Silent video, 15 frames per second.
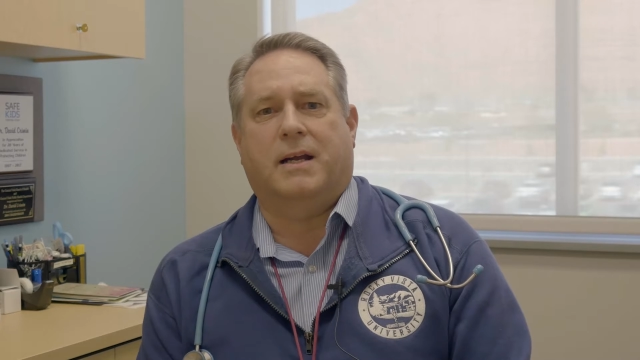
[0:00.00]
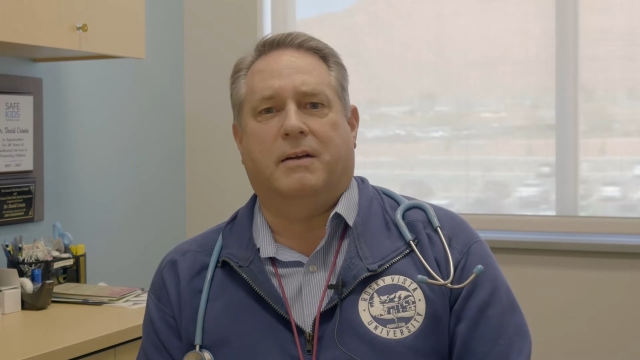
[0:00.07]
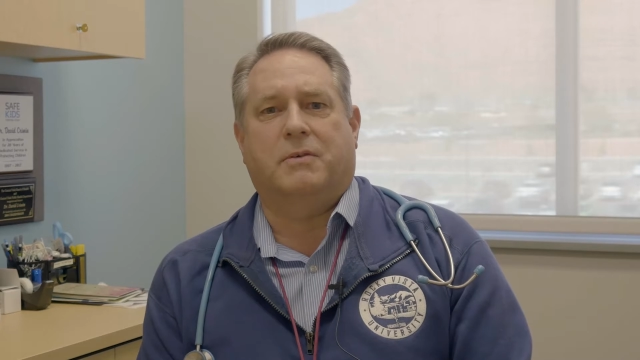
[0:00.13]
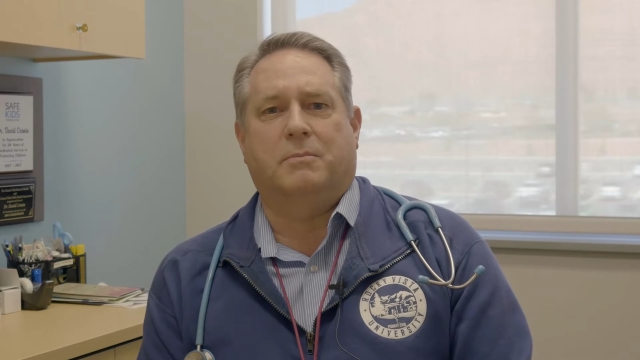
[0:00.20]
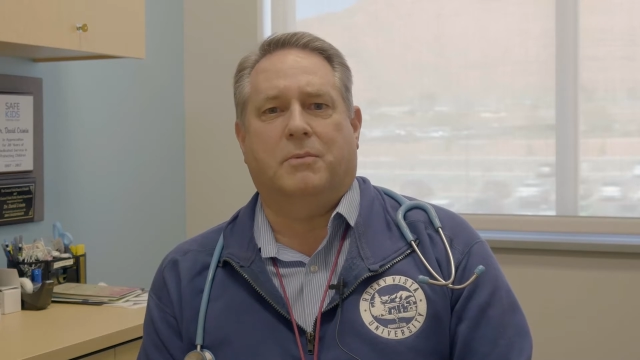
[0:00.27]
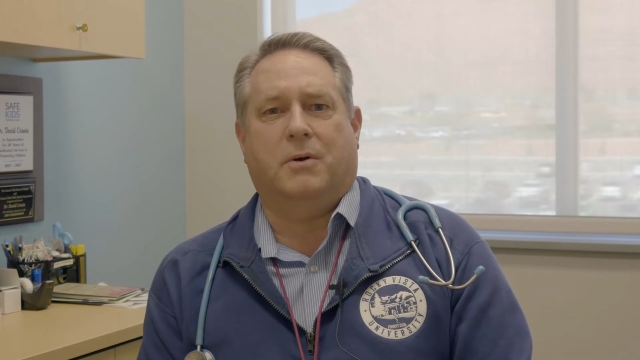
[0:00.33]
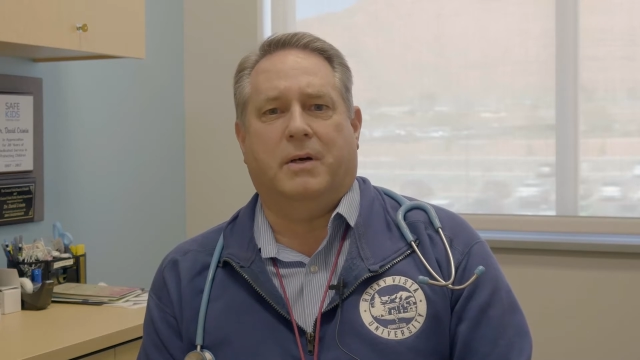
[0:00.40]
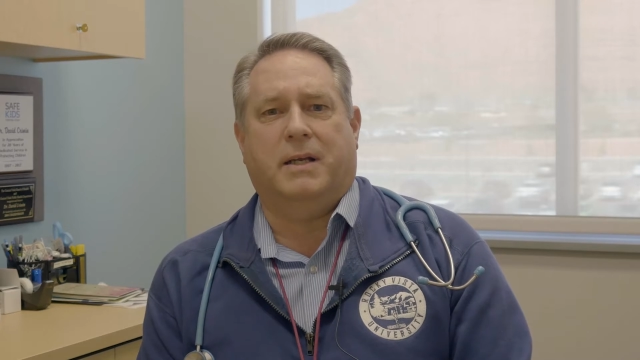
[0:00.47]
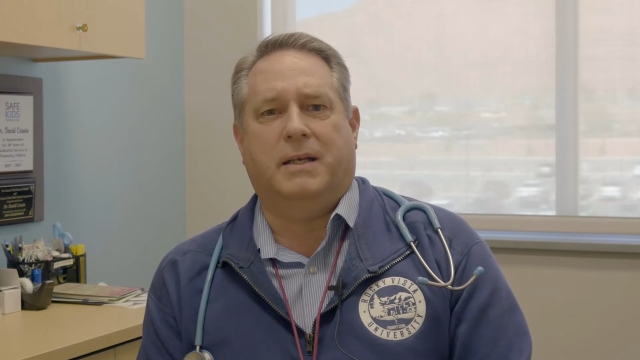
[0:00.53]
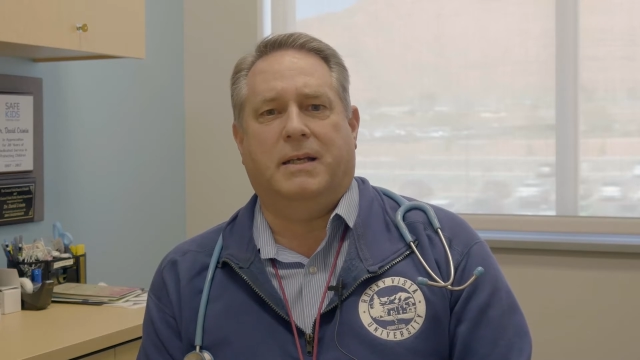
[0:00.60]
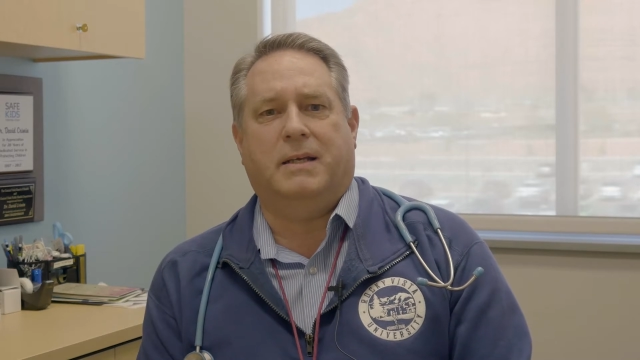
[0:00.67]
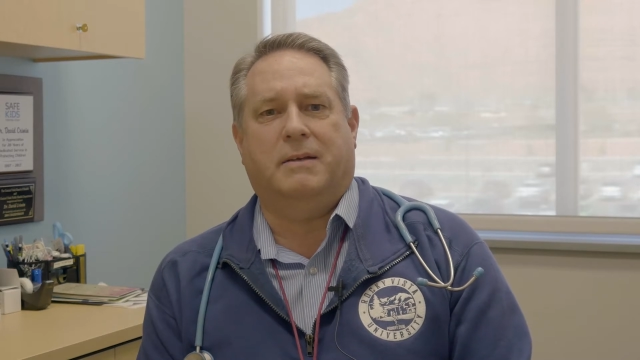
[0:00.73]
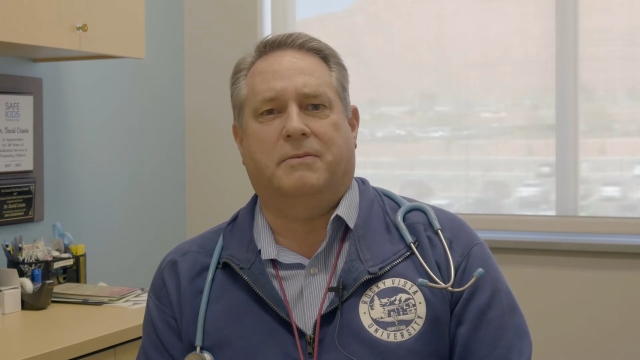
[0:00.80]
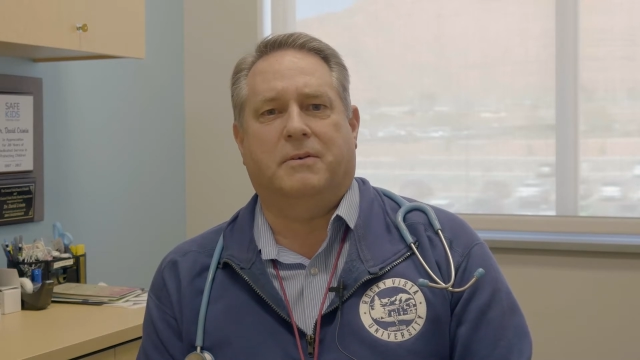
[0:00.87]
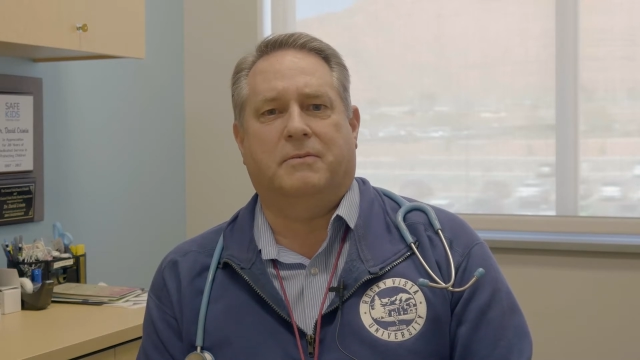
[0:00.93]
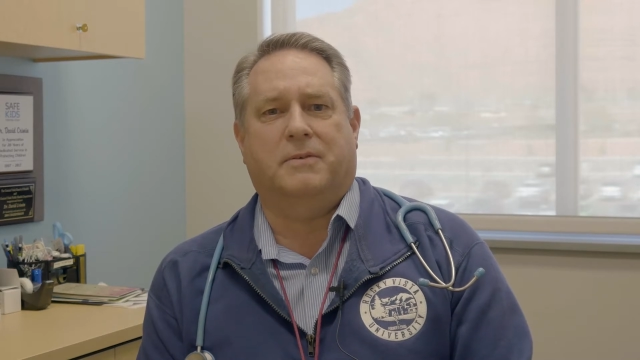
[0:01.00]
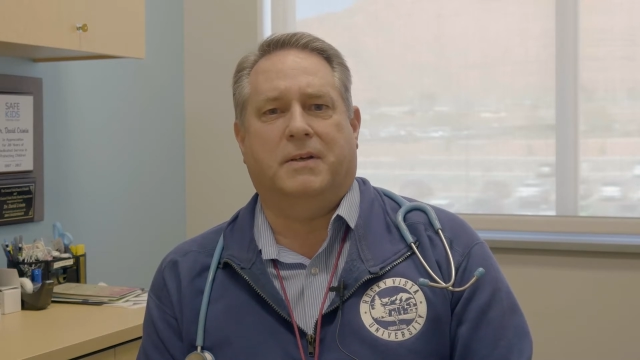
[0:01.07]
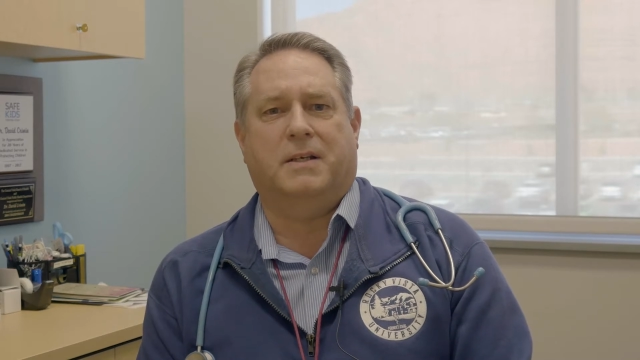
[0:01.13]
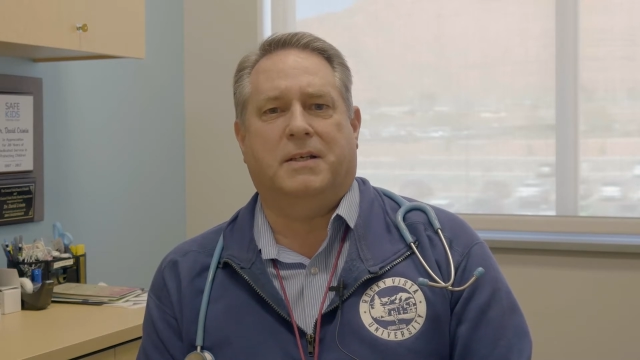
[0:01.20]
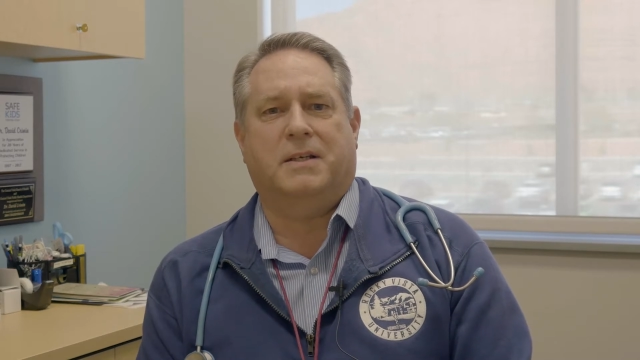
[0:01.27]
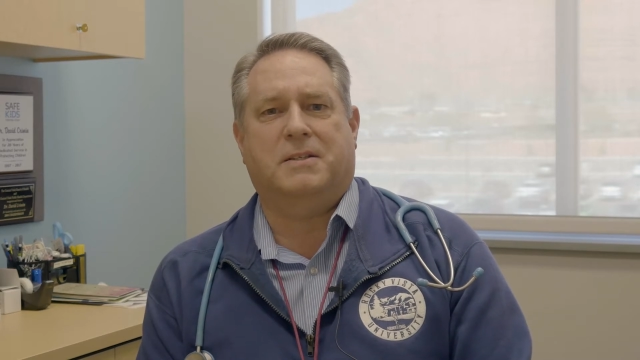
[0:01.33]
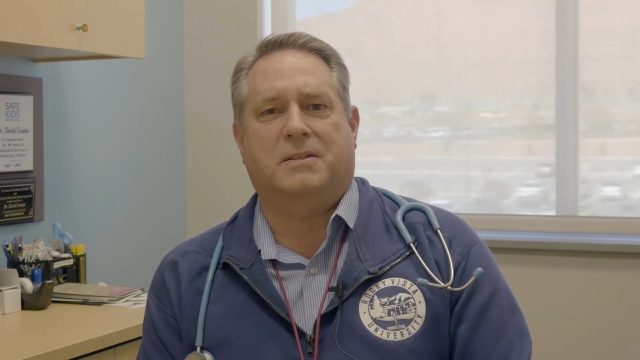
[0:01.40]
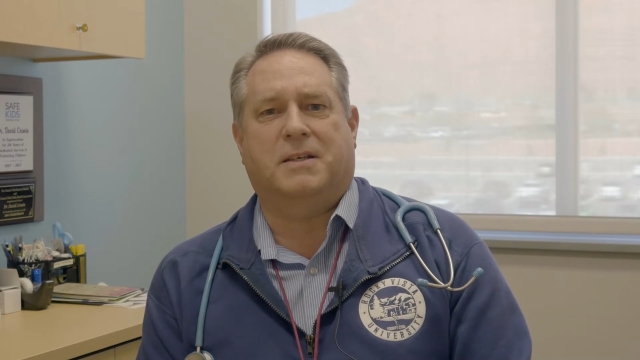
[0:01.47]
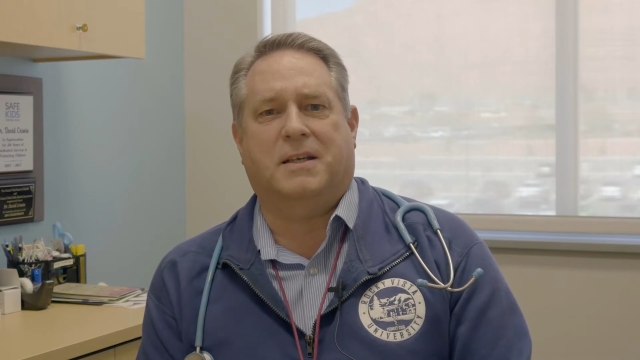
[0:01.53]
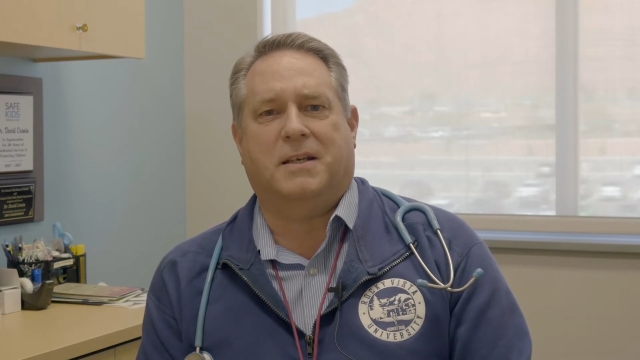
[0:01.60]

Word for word: every morning for fitness,